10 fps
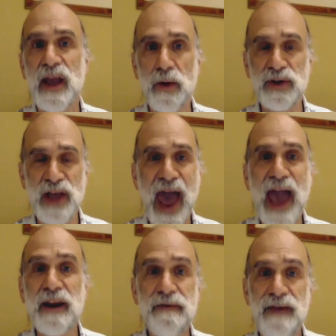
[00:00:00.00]
It was a
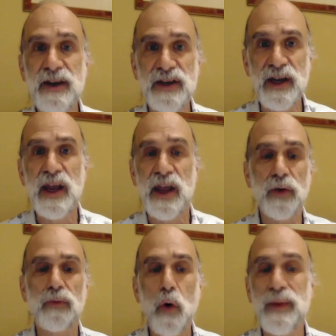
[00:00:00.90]
hack invented in
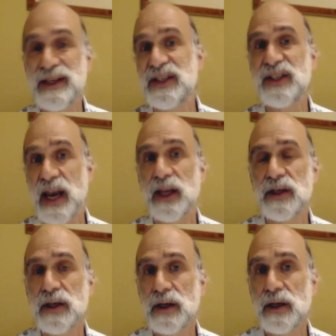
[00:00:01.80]
the Roman Senate.